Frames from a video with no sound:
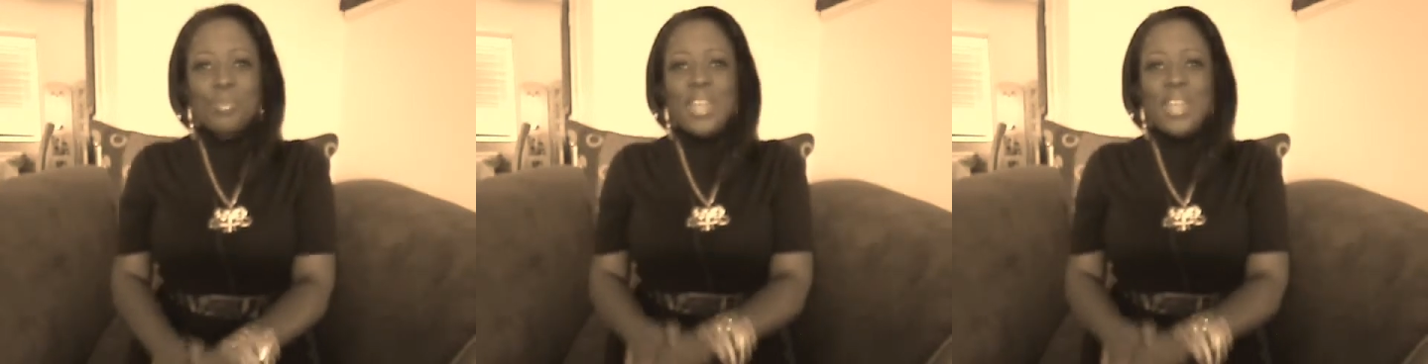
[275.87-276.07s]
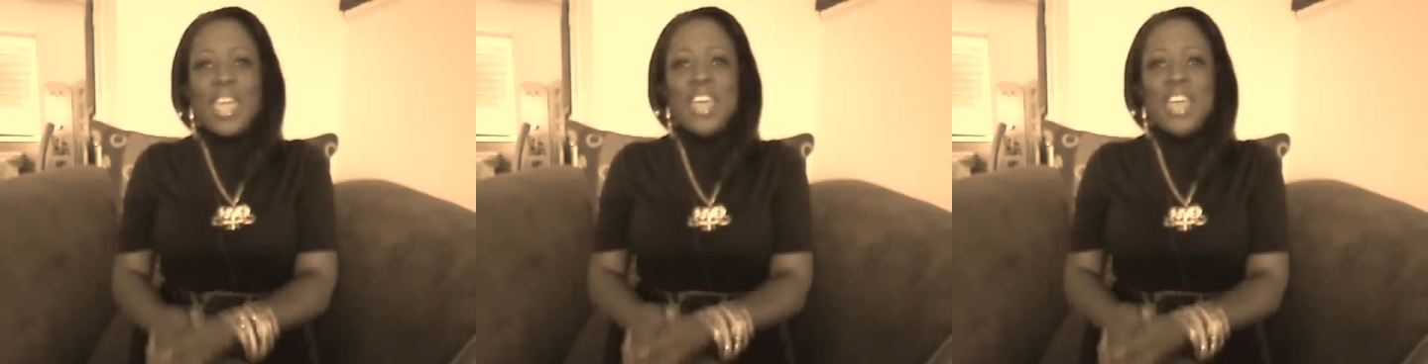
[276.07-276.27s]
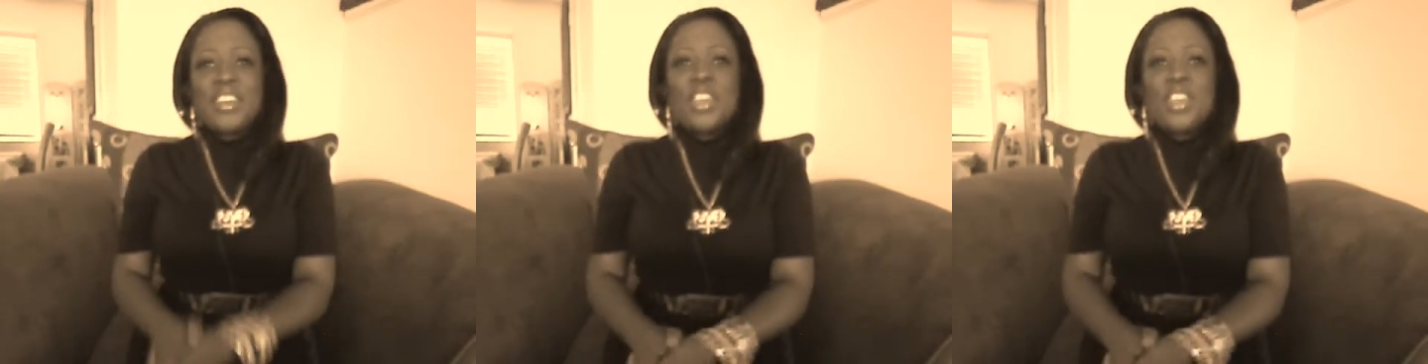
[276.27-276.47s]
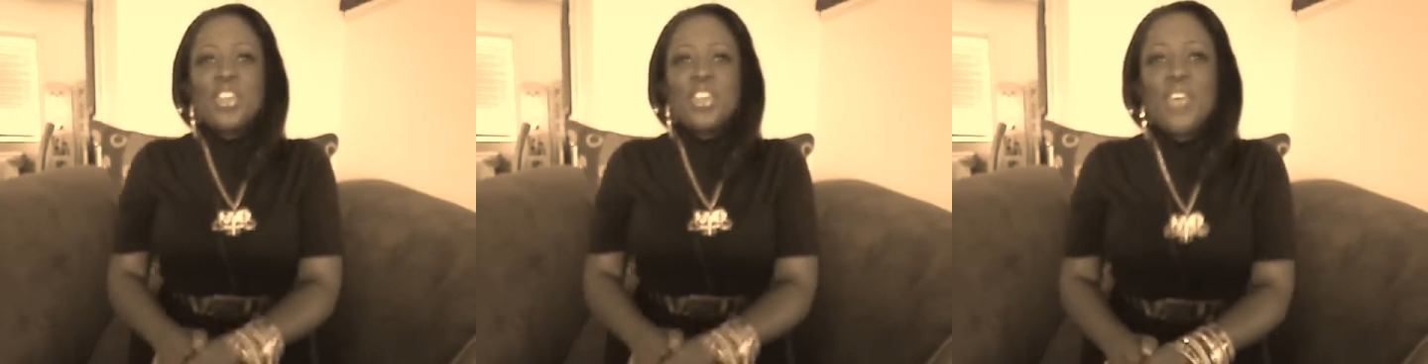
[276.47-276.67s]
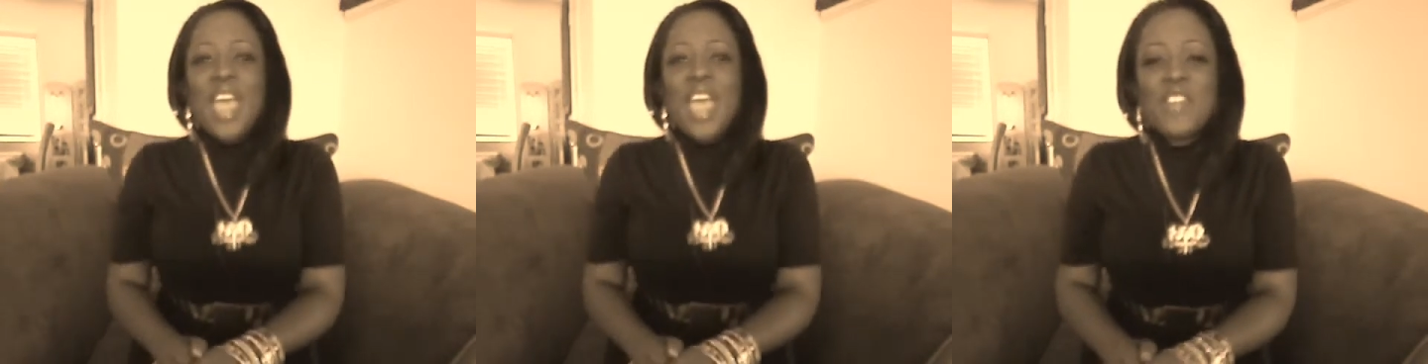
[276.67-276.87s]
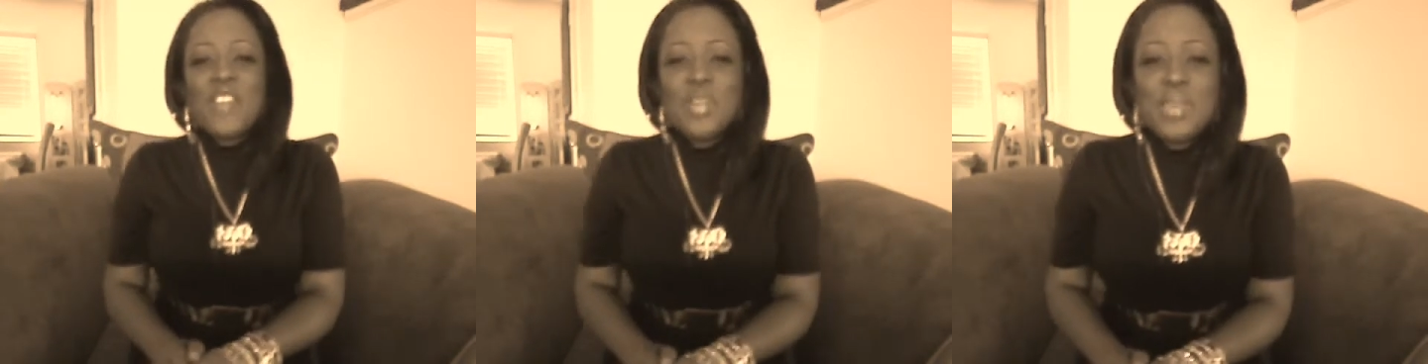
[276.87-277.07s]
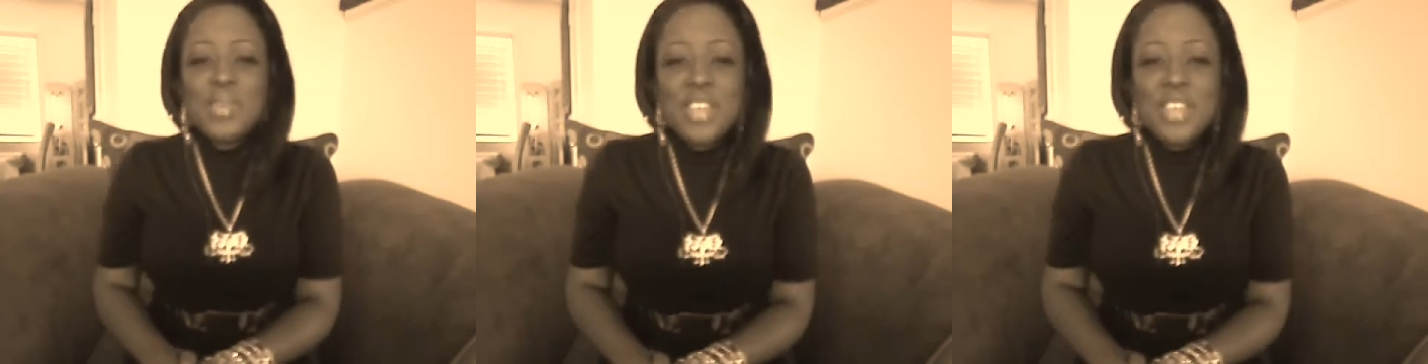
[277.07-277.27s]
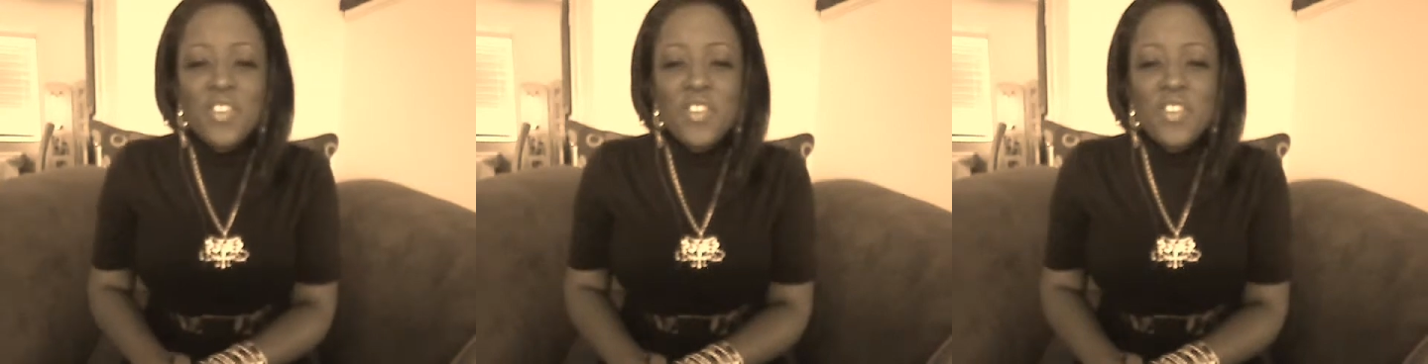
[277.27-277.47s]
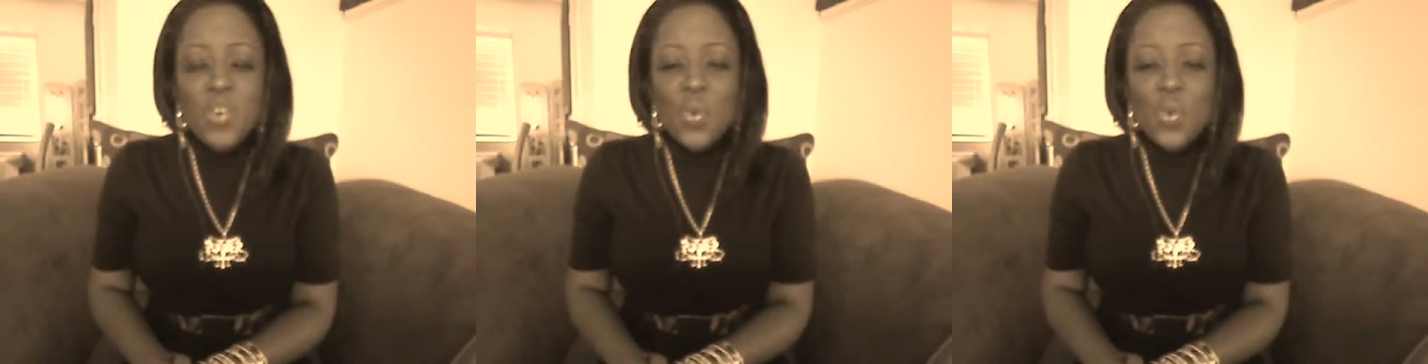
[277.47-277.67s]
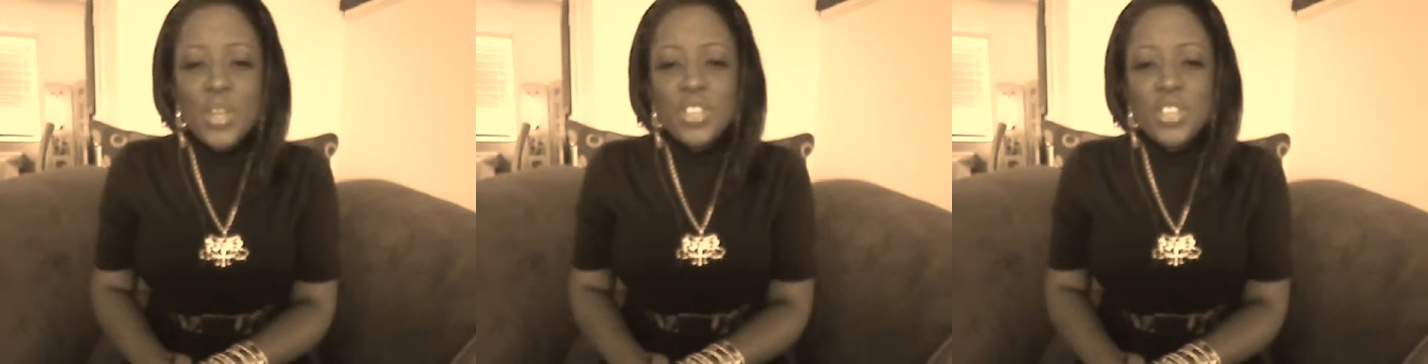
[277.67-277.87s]
And you have to be careful
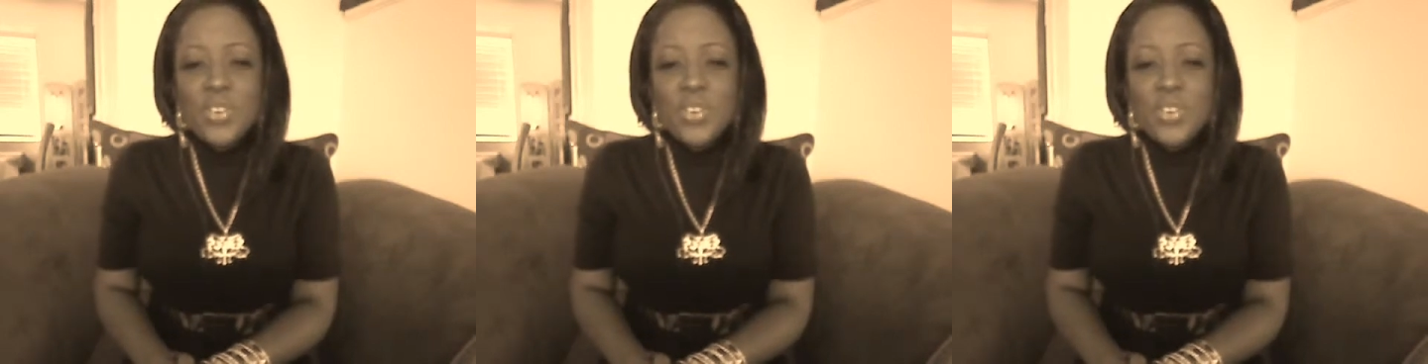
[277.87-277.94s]
when